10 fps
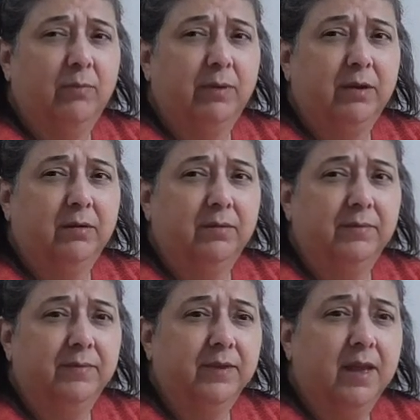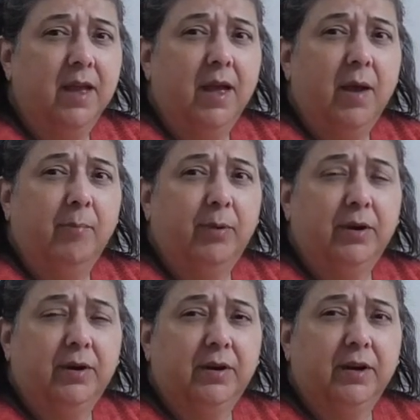meal, put
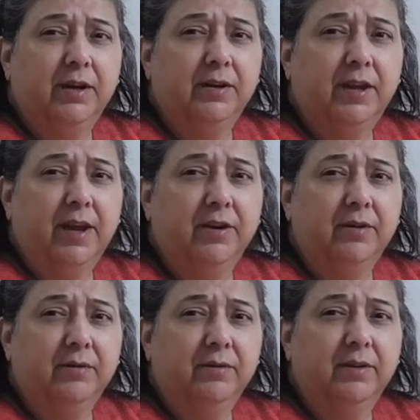it in a container,